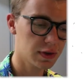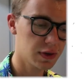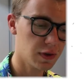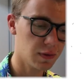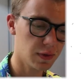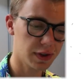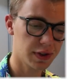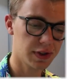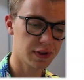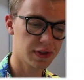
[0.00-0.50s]
So
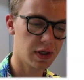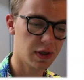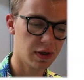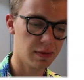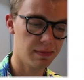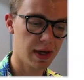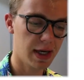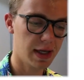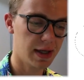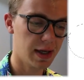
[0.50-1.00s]
we're just gonna
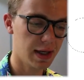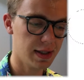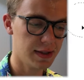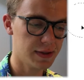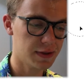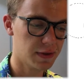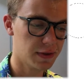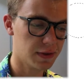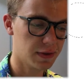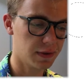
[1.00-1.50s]
make a
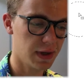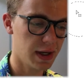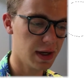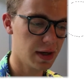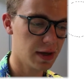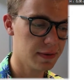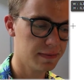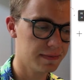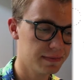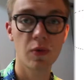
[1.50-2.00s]
circle
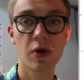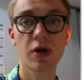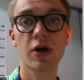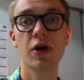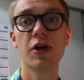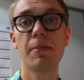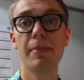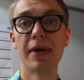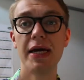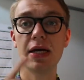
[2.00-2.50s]
here. We're
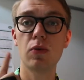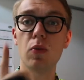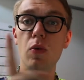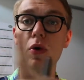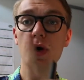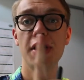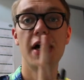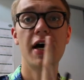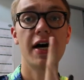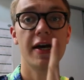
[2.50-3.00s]
gonna make
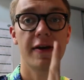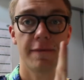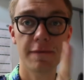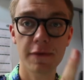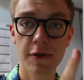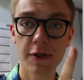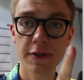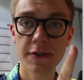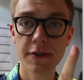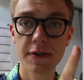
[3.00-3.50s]
one eye
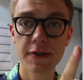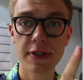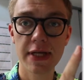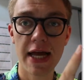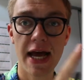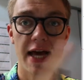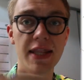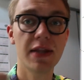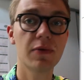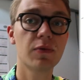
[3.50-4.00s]
first,
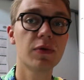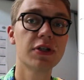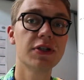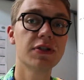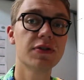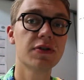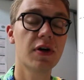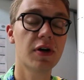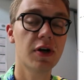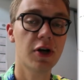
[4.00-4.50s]
and then we're
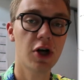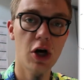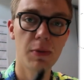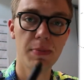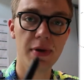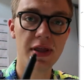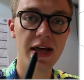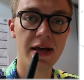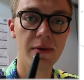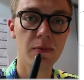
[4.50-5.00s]
just gonna
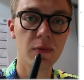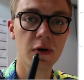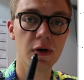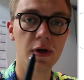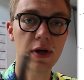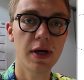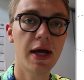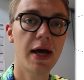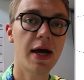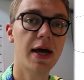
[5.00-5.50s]
copy that
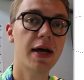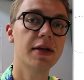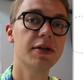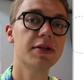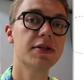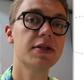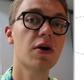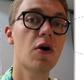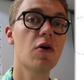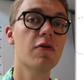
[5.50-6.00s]
one
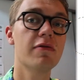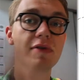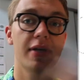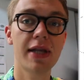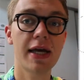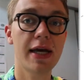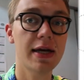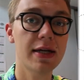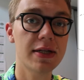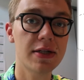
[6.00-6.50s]
and
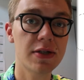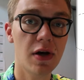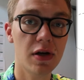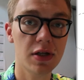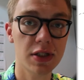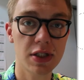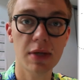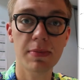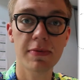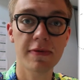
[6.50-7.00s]
overlay it
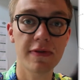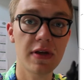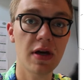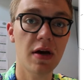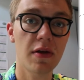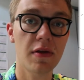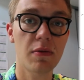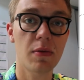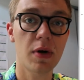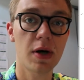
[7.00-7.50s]
on top of the
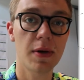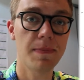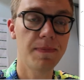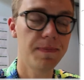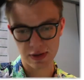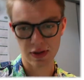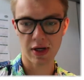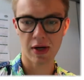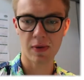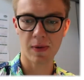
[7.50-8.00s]
other one.
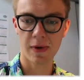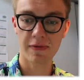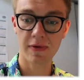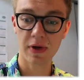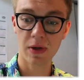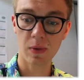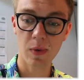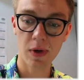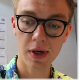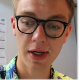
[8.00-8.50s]
So now we've
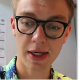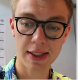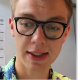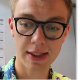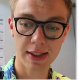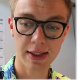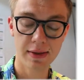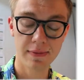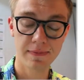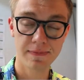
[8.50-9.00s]
got one
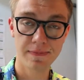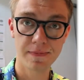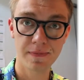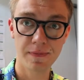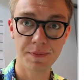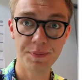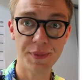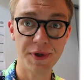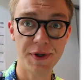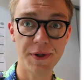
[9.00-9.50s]
eye,
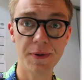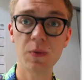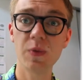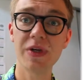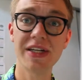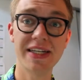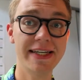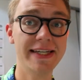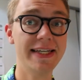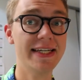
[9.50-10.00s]
but
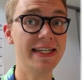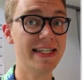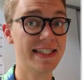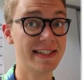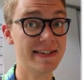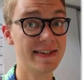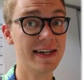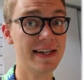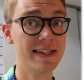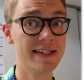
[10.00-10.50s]
we need a
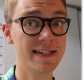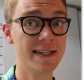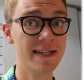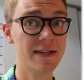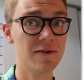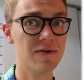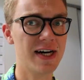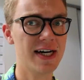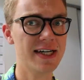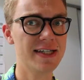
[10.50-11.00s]
second eye,
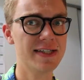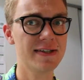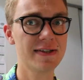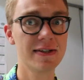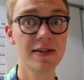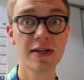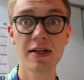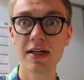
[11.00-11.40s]
right?